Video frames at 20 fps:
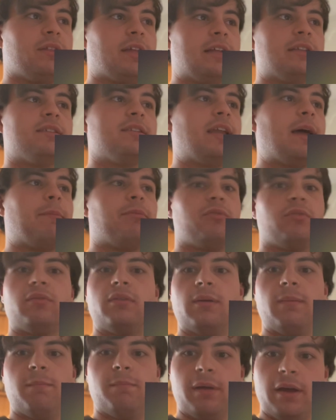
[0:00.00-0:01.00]
That's an
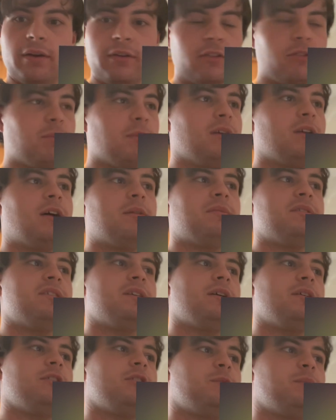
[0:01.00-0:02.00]
absolute embarrassment on
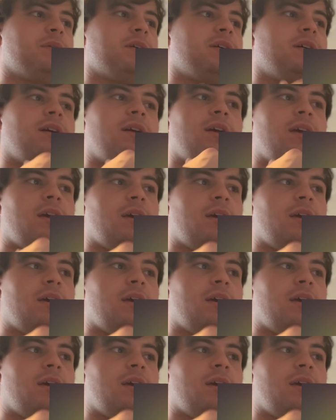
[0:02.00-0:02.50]
Mattel's part.